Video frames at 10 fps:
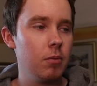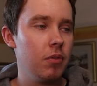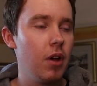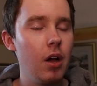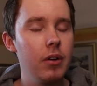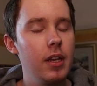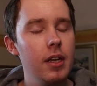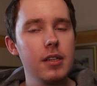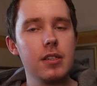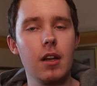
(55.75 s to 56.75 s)
we've got a
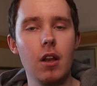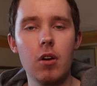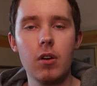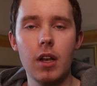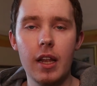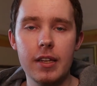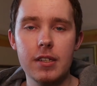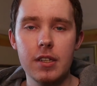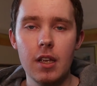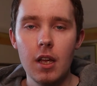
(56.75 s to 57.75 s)
nice long
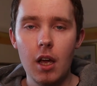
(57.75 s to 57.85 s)
list